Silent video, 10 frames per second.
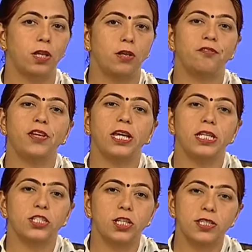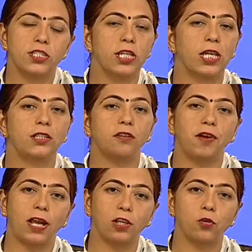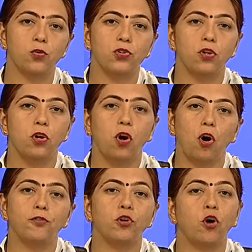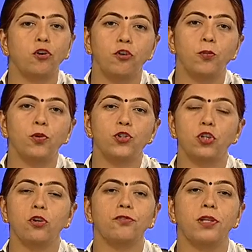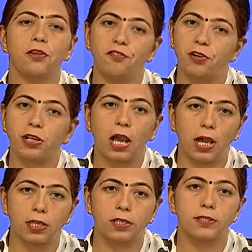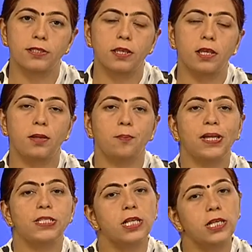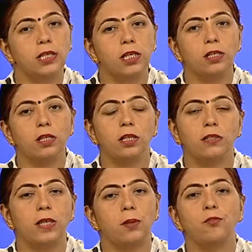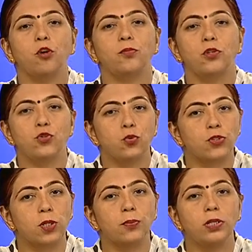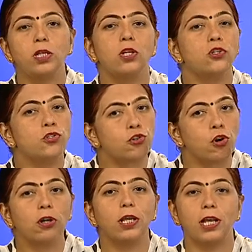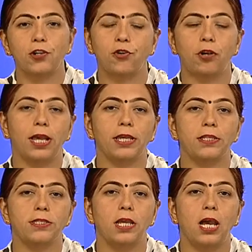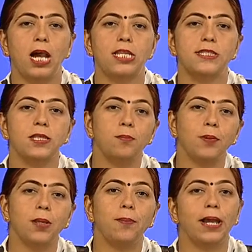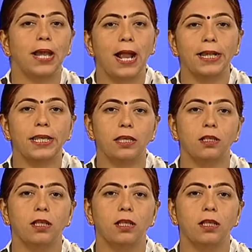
We can just take the values of the contribution of the different ions by taking them from the suitable strong electrolytes, and simply by adding